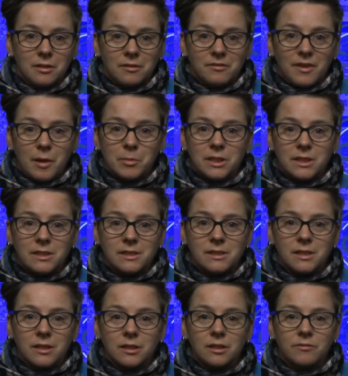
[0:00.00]
Families
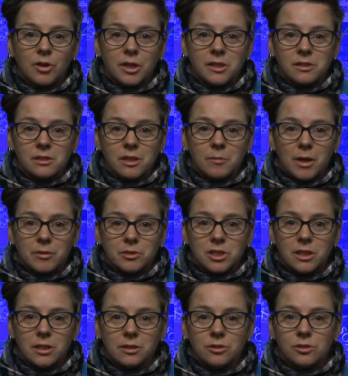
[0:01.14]
seeking advice about
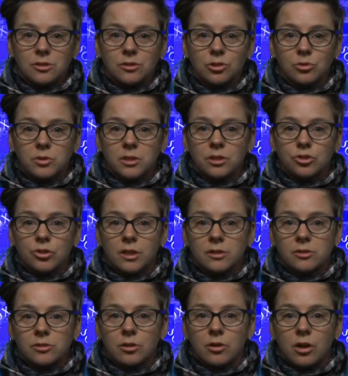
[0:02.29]
teens using
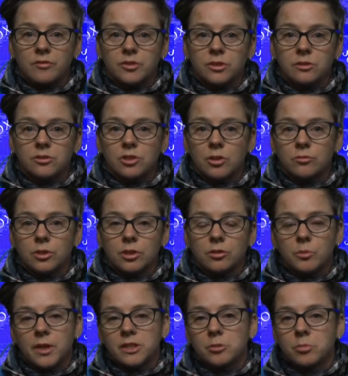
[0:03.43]
drugs often don't know
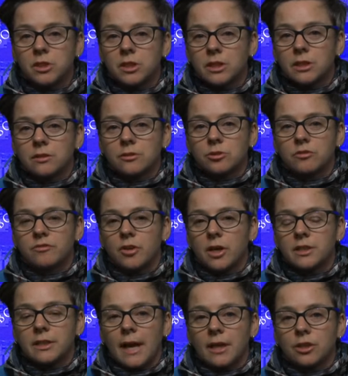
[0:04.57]
where to begin to
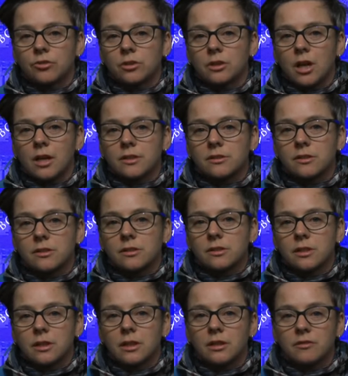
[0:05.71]
find accurate answers
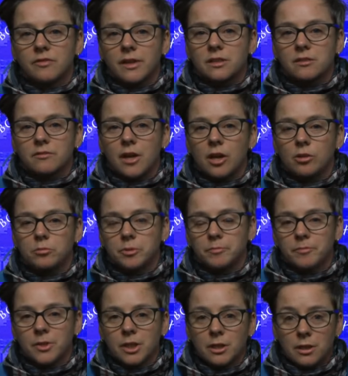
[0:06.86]
and effective help
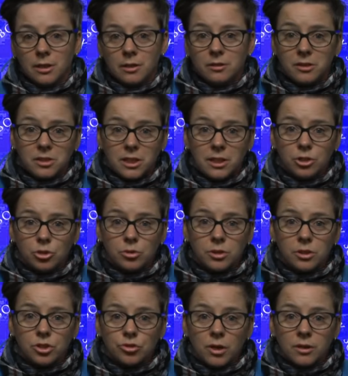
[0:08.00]
the Teens
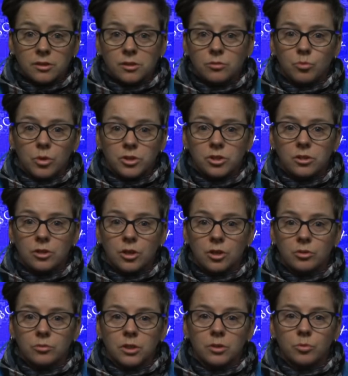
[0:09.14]
Using Drugs What to
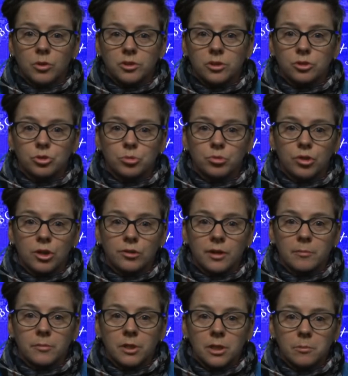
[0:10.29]
Know and What to Do
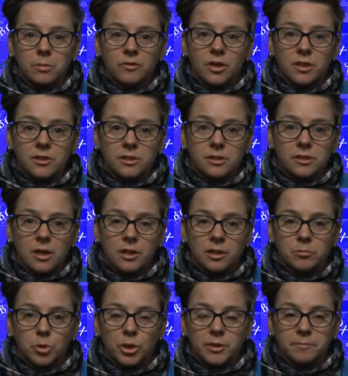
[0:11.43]
program provides a
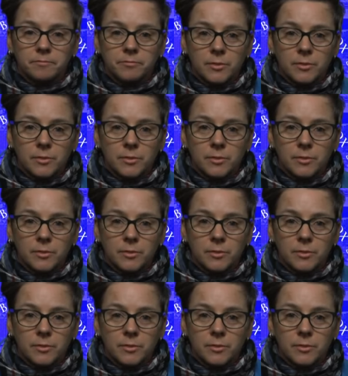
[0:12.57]
starting point.